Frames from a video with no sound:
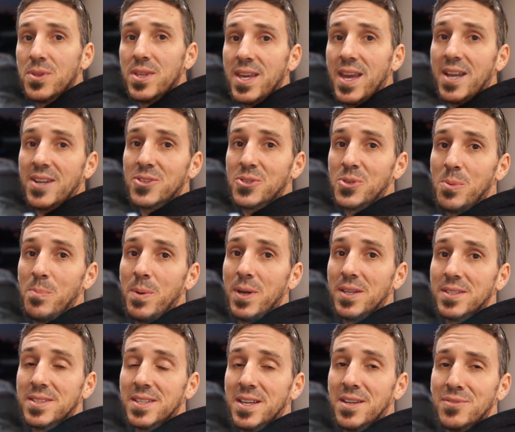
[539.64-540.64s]
the actual
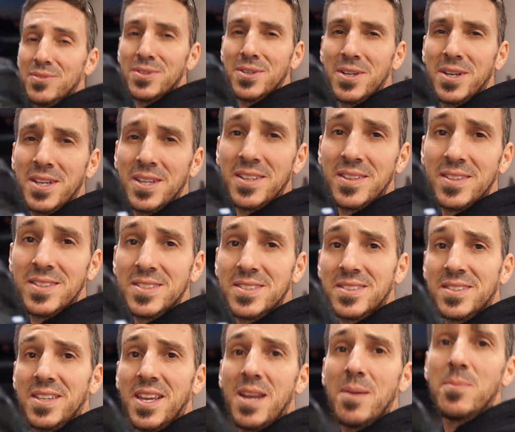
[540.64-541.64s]
belt off. Sorry, this
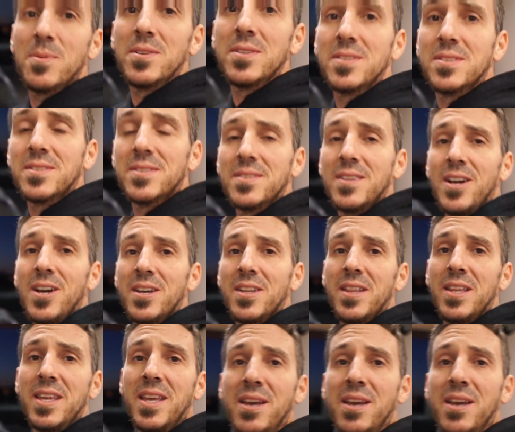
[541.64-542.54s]
camera's oddly